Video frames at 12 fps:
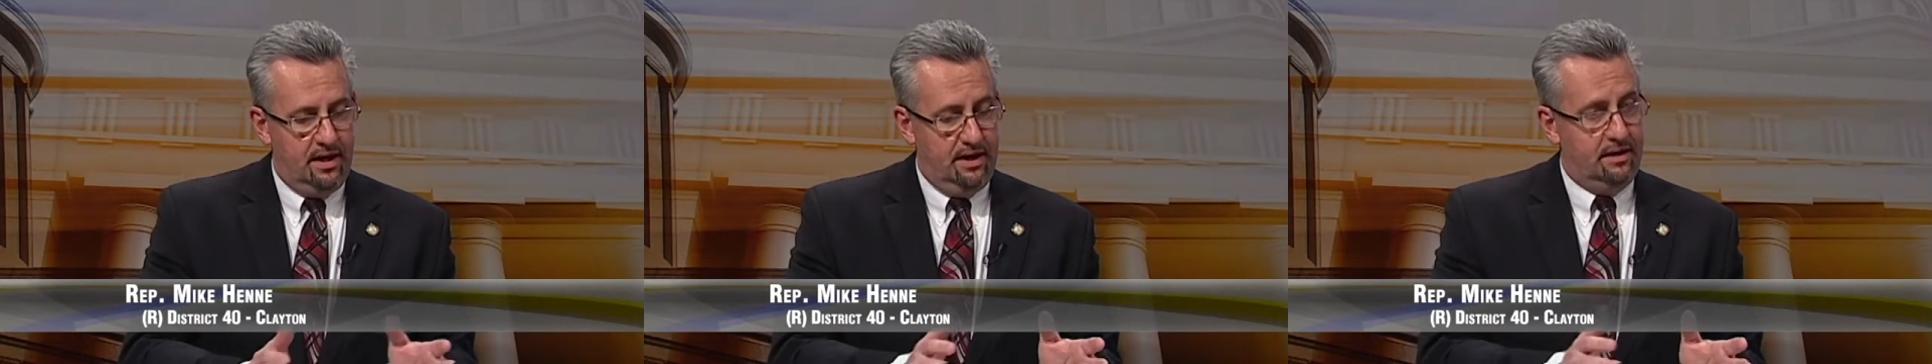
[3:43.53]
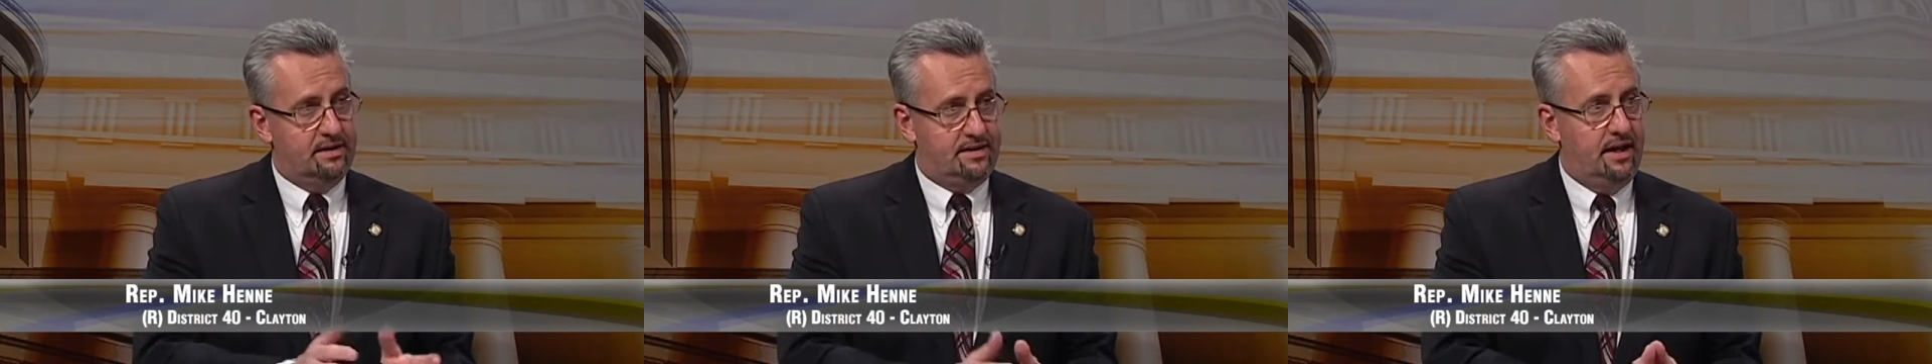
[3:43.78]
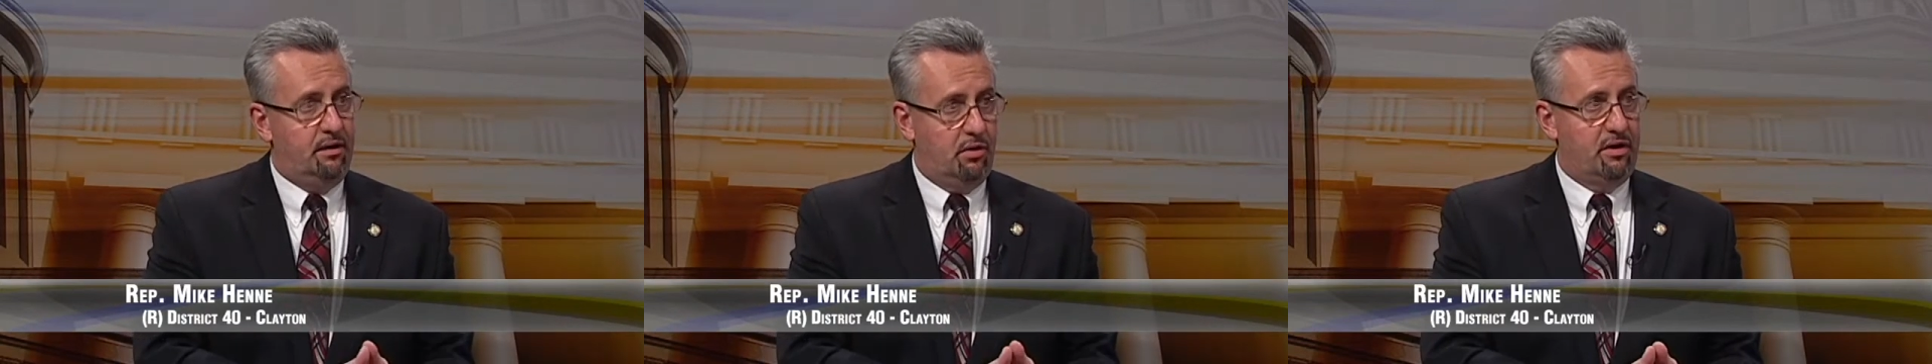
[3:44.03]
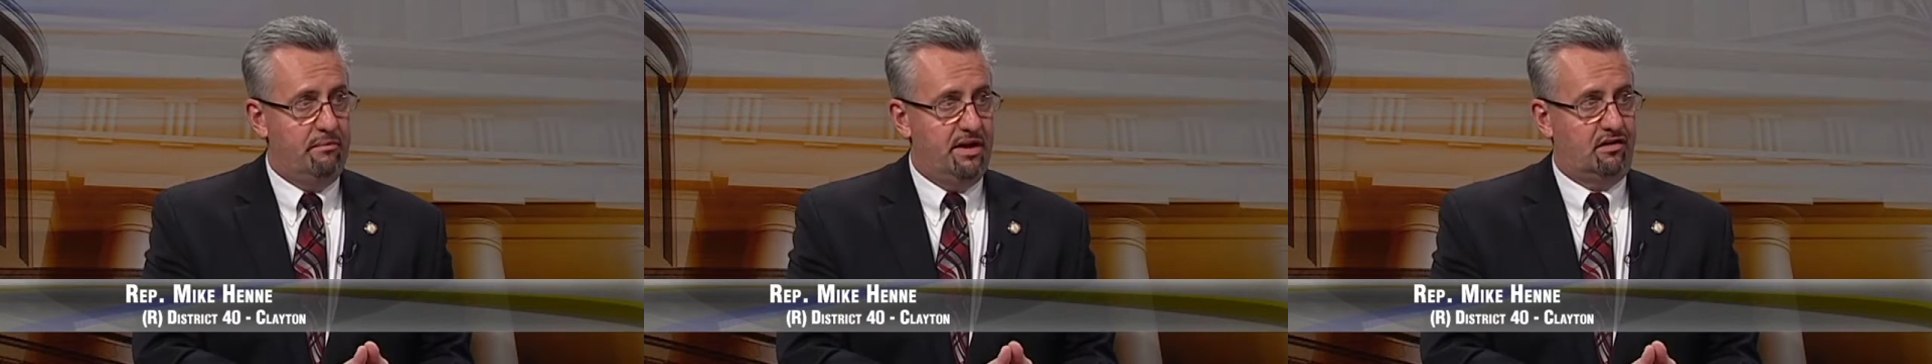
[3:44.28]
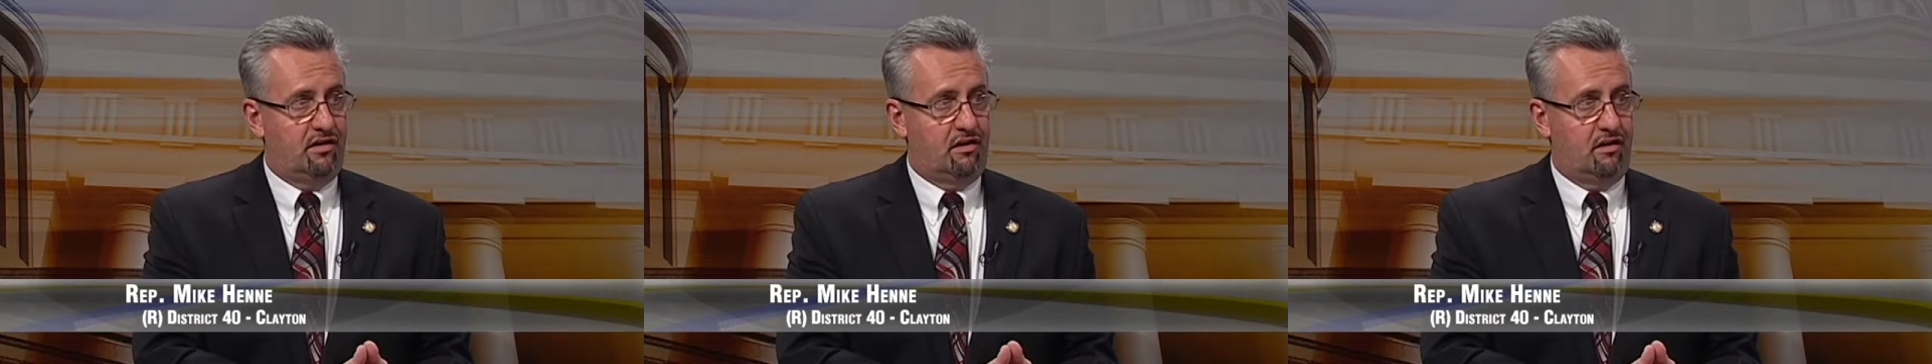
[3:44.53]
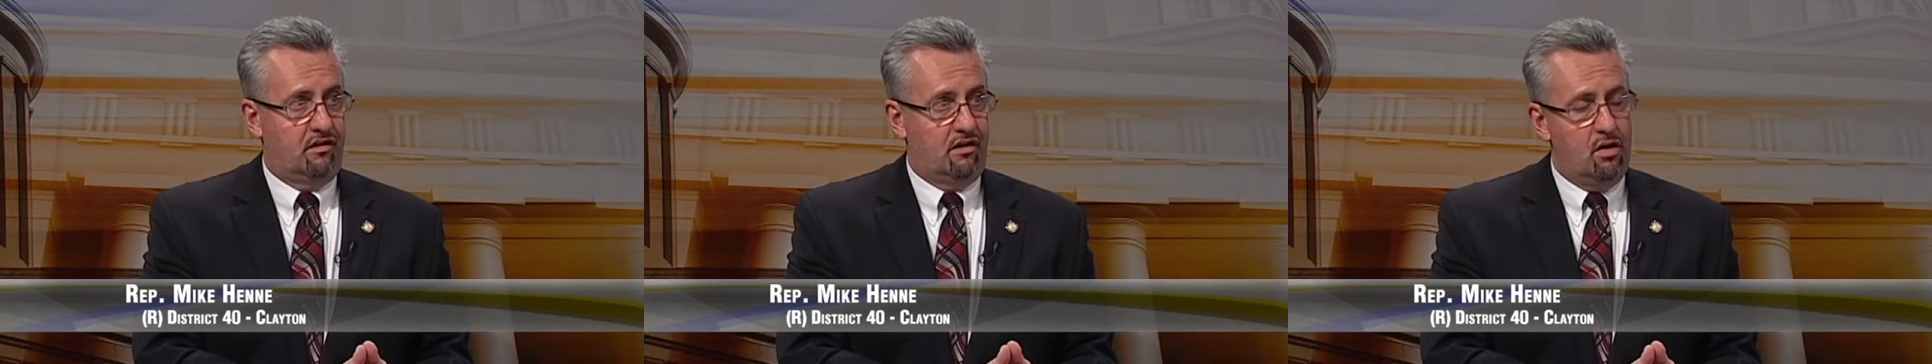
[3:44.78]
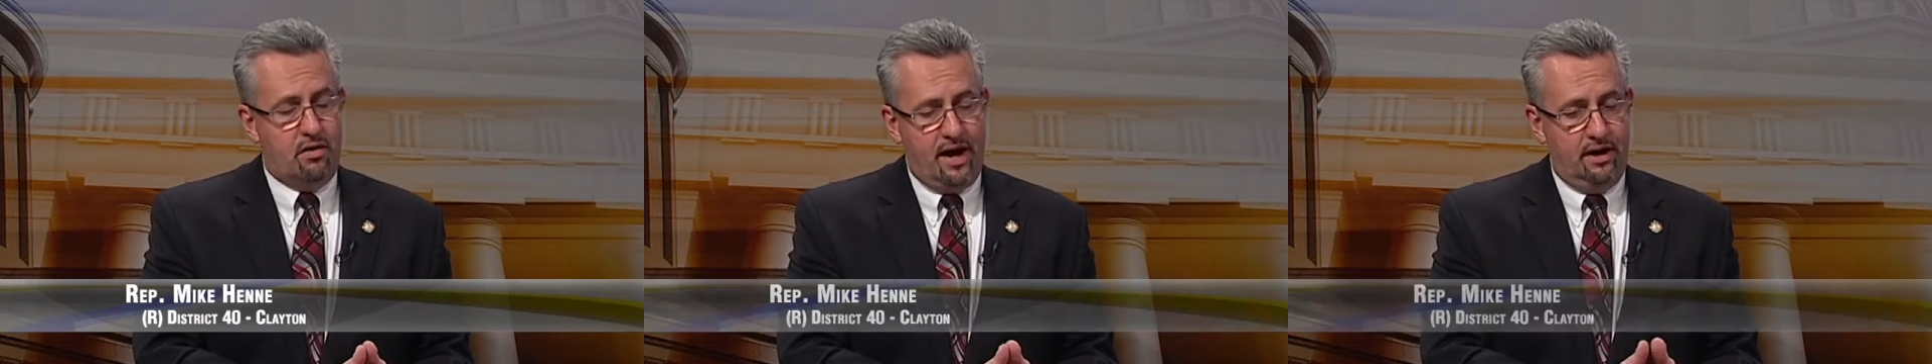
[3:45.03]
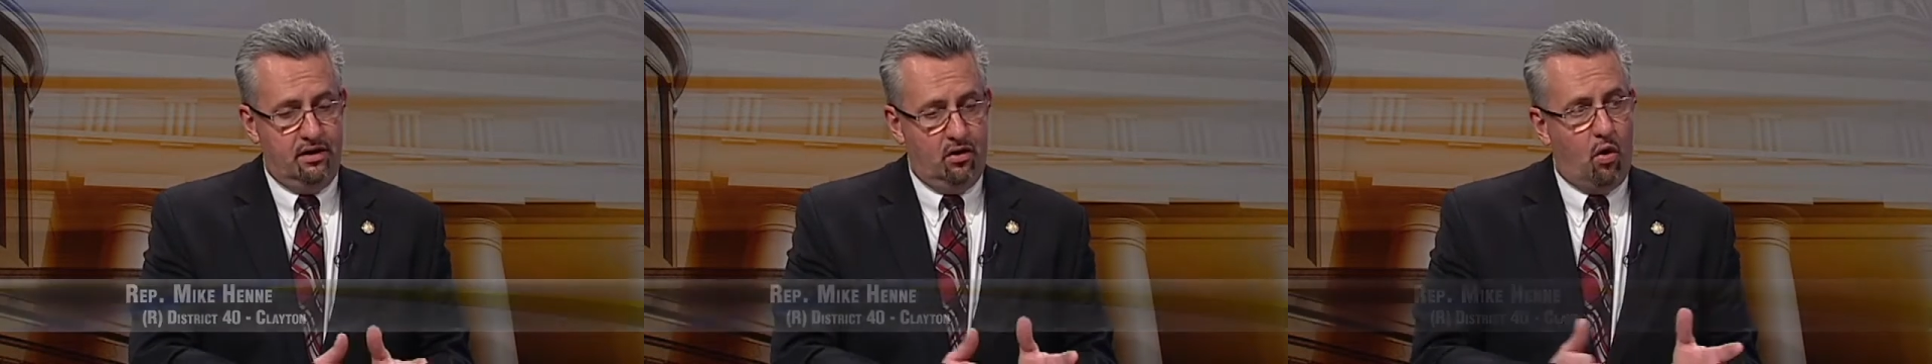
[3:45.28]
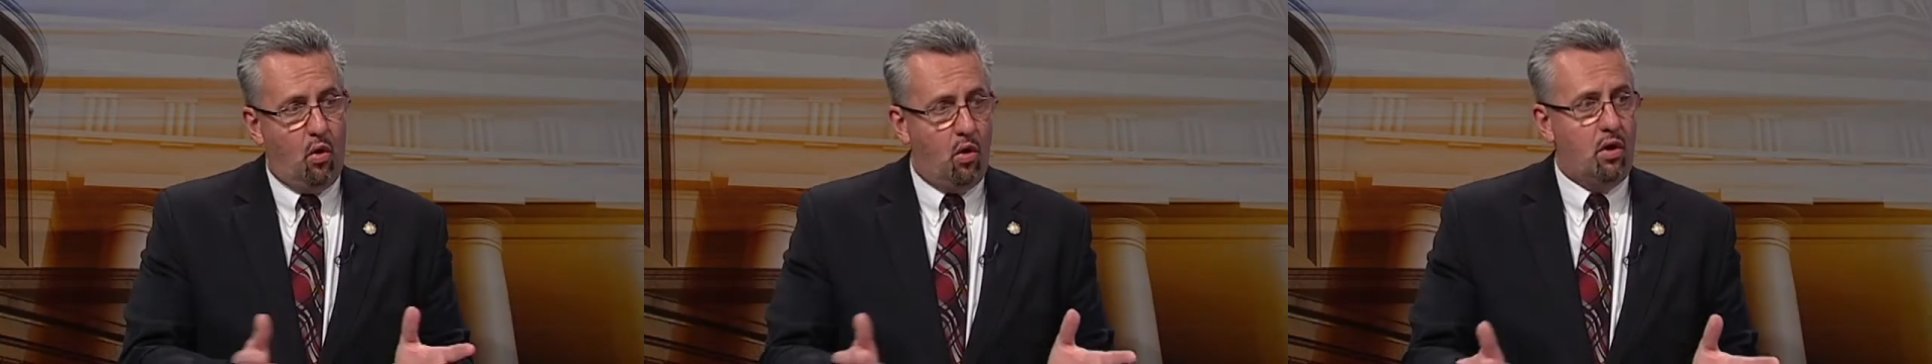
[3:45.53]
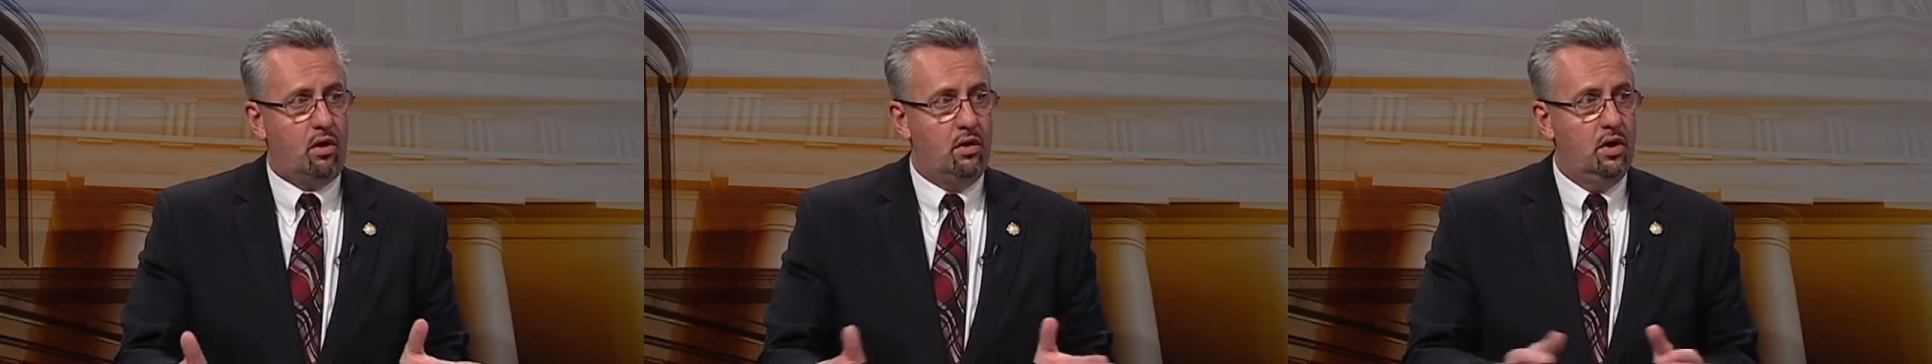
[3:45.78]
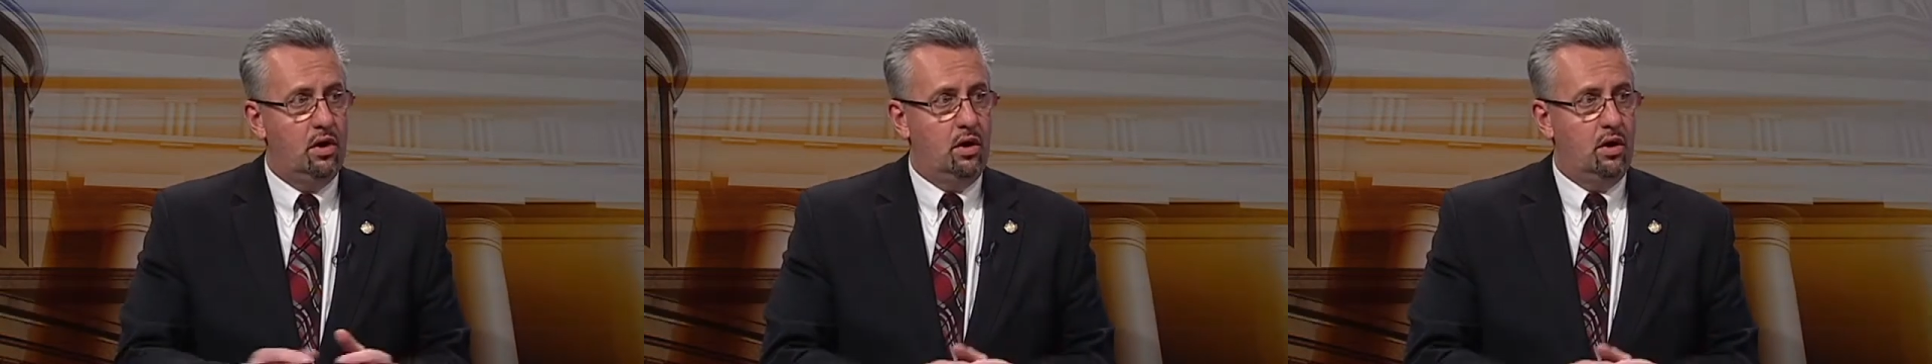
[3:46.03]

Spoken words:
in the city where the business is located or